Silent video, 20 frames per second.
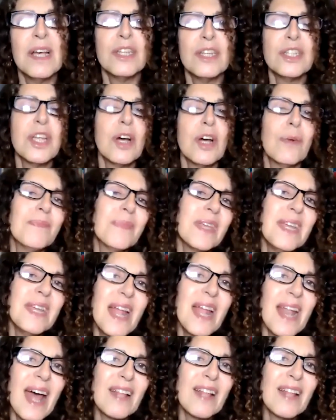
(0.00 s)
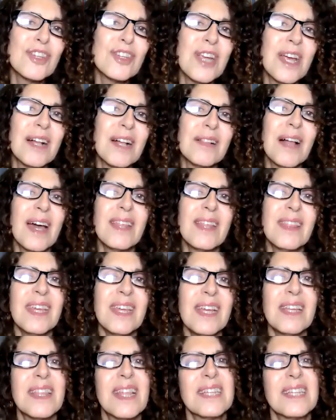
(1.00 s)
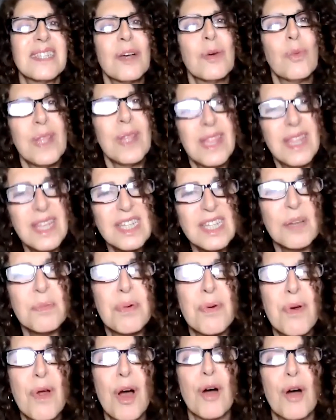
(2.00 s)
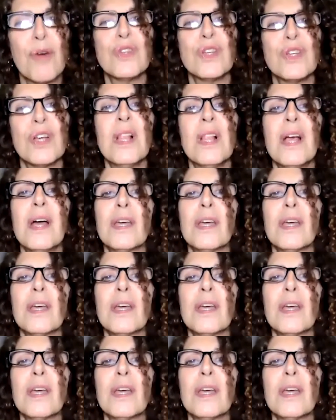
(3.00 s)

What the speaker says: So in a nutshell, I think that with this approach,